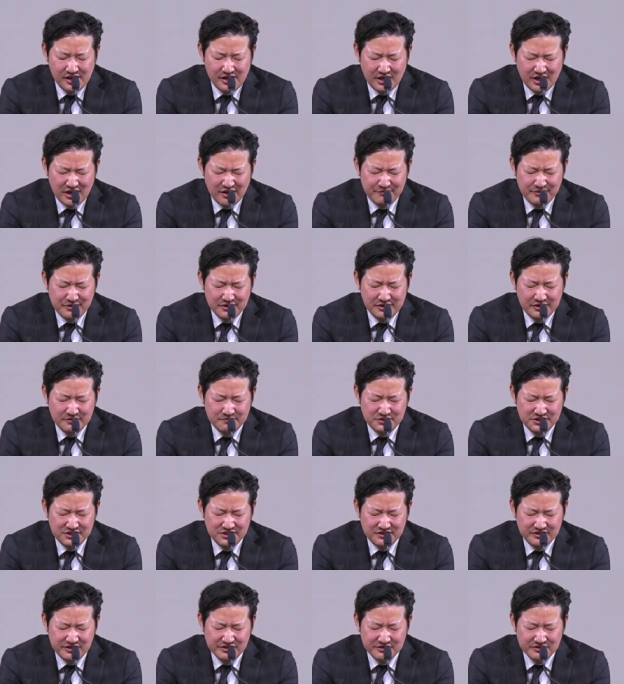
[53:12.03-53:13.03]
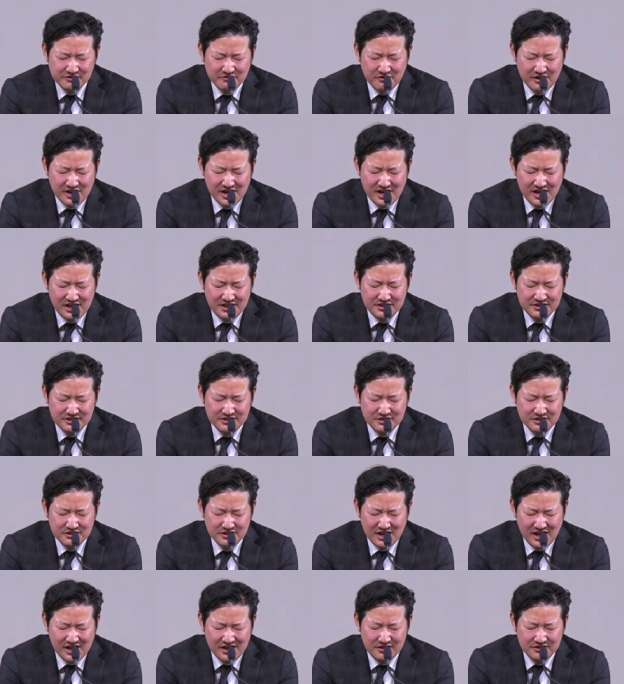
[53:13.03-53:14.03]
I believe Jesus Christ
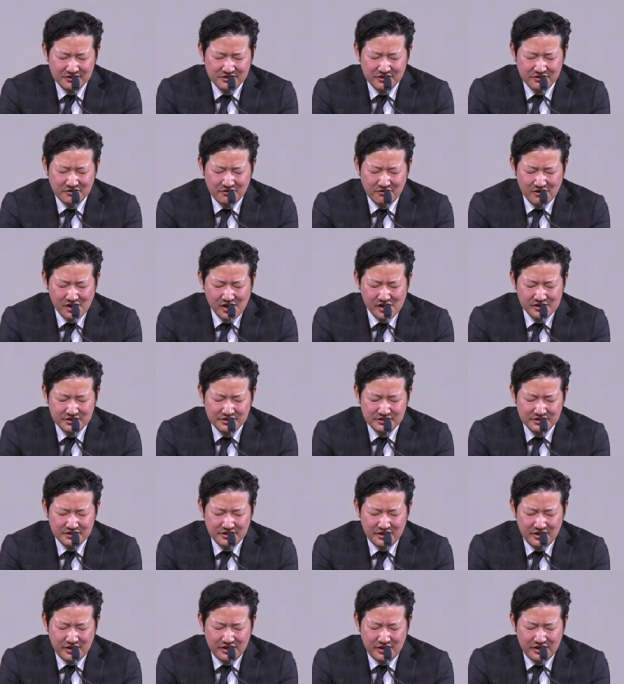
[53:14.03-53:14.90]
died on the cross